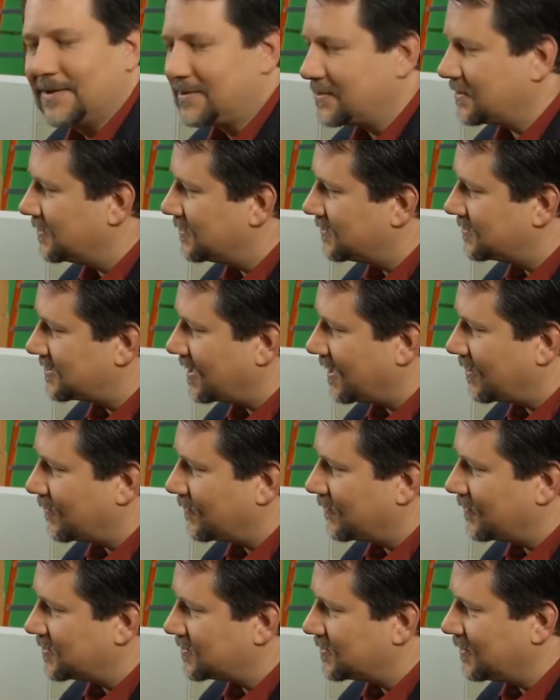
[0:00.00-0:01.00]
So you sat
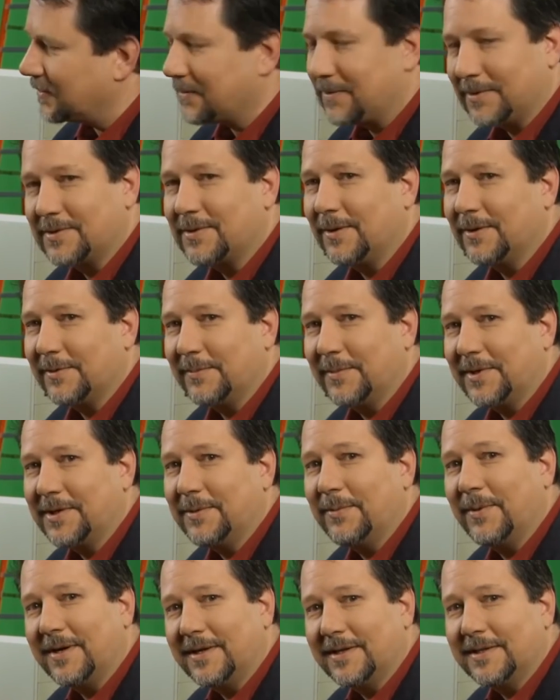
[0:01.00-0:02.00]
over his shoulder and told him what
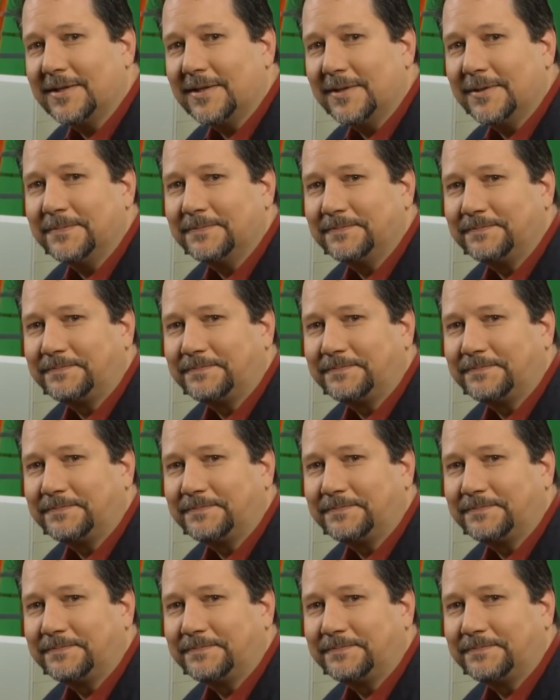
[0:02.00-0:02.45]
you wanted to do.